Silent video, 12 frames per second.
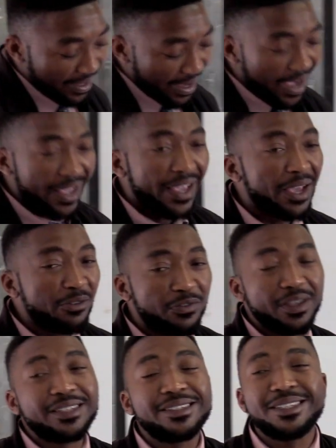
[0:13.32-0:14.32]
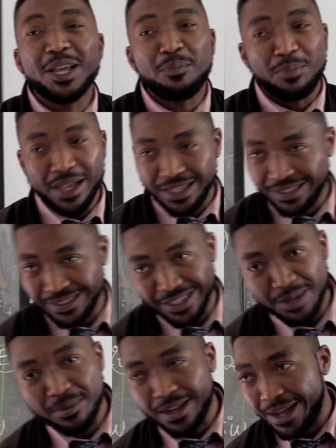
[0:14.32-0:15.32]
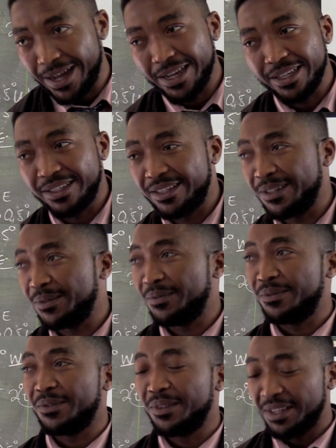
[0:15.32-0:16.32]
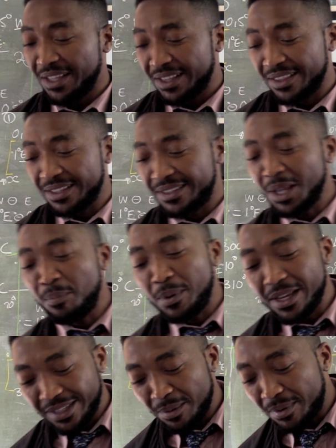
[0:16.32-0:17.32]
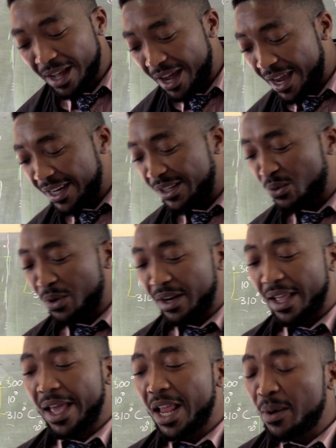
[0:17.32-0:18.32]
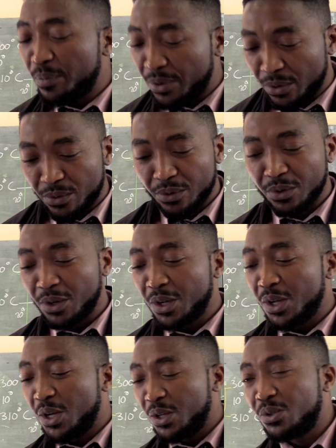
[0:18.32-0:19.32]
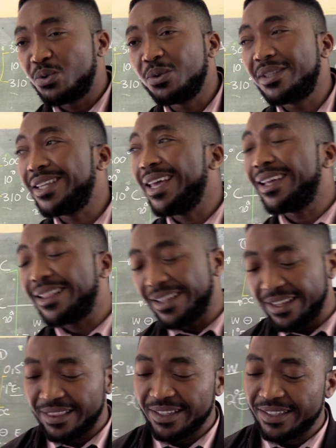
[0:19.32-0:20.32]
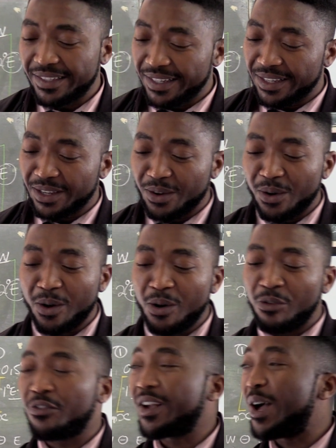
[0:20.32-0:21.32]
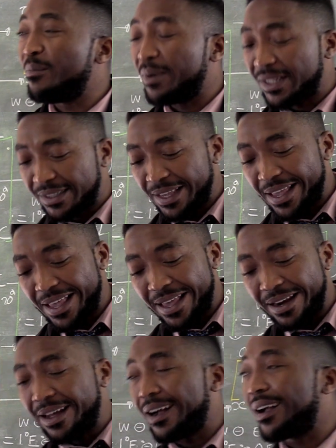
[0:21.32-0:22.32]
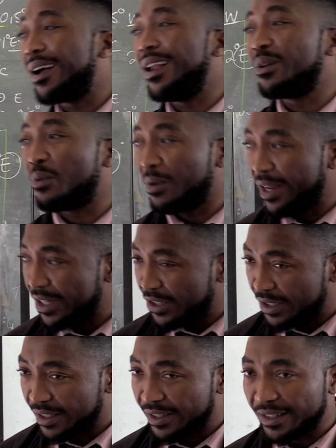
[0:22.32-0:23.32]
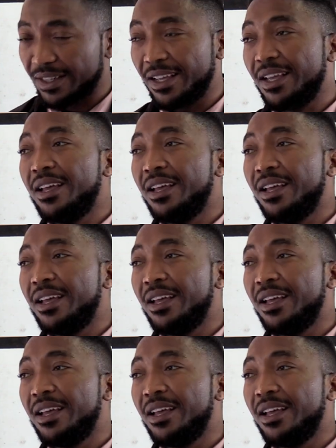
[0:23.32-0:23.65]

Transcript: I have a step-by-step guide. The step-by-step guide will help you to tackle this thing of campus error calculations.